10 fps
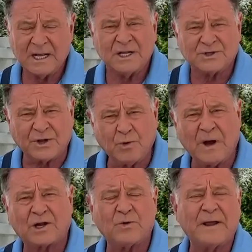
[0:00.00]
So you
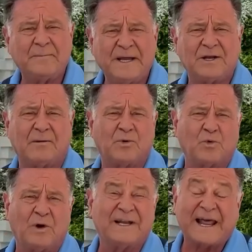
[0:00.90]
want great meat, number
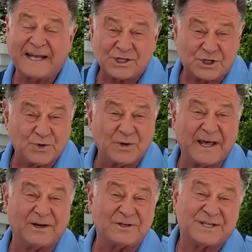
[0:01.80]
one. At Stu
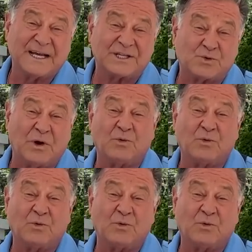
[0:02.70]
Leonard's, guess what?